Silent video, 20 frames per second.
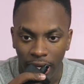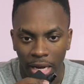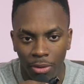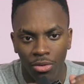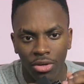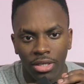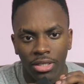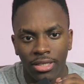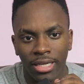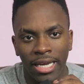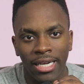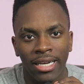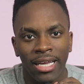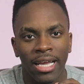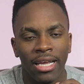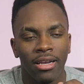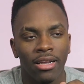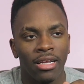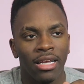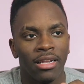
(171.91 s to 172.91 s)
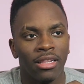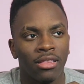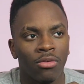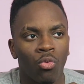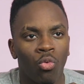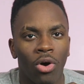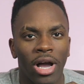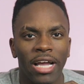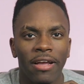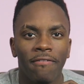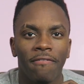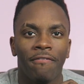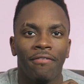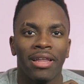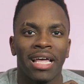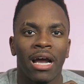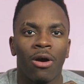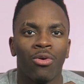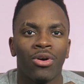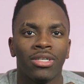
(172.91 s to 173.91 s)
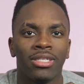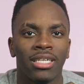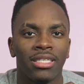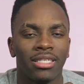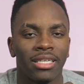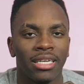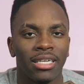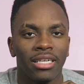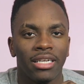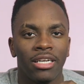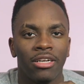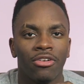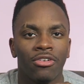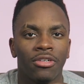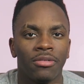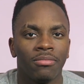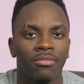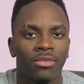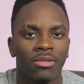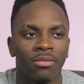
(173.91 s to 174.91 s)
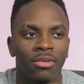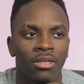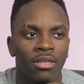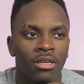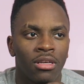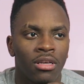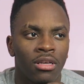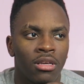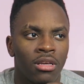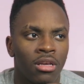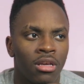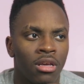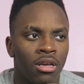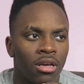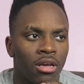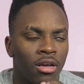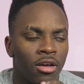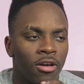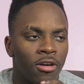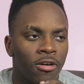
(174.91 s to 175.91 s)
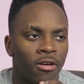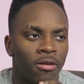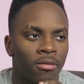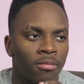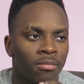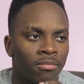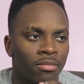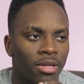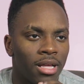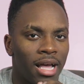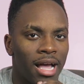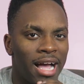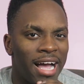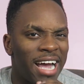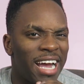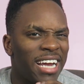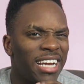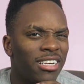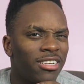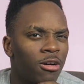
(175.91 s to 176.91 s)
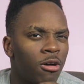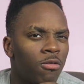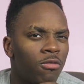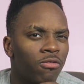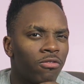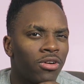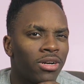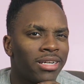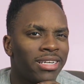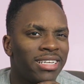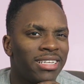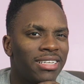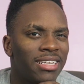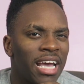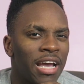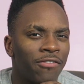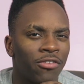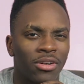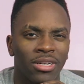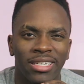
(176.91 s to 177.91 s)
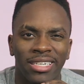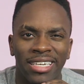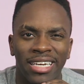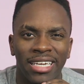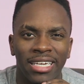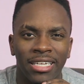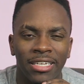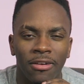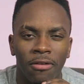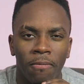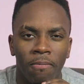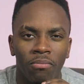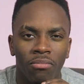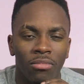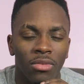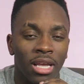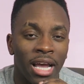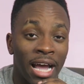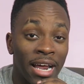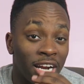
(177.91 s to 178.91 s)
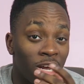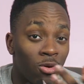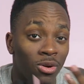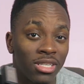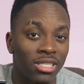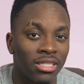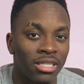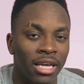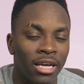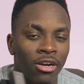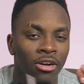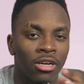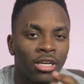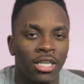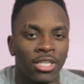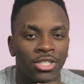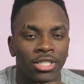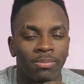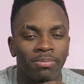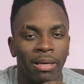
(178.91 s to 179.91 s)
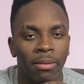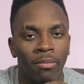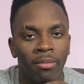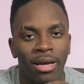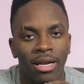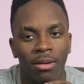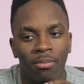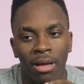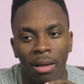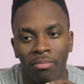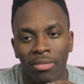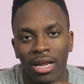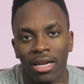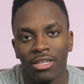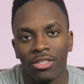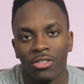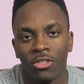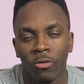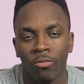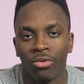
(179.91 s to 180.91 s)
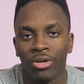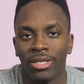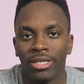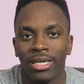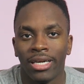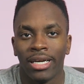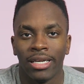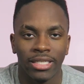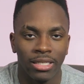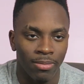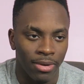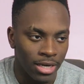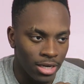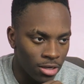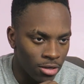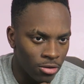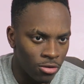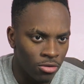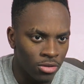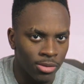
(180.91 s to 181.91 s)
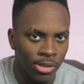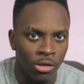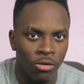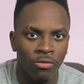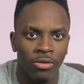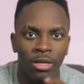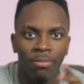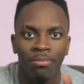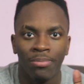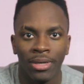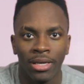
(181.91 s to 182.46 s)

I will say that the white flowers that's in here, I don't really ever get it. I know it's there. It's just maybe I'm not super digging into my nose, so I don't really